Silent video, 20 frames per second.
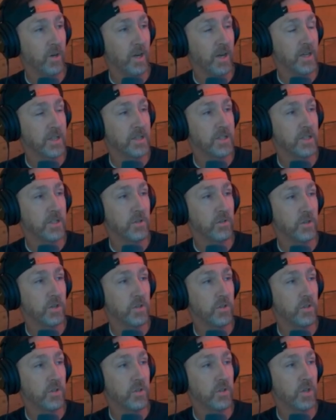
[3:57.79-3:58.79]
And it says
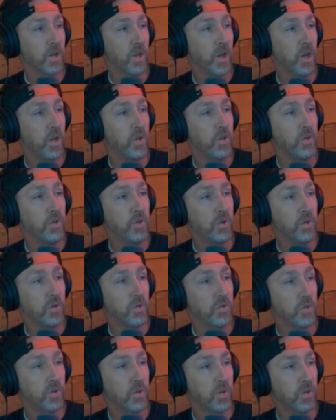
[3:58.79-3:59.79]
creatures you
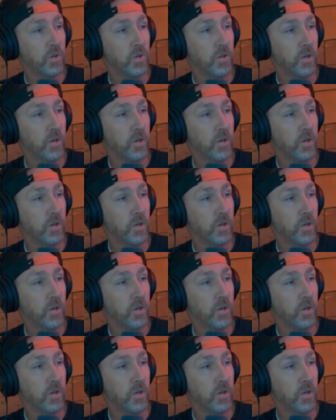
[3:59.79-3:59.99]
control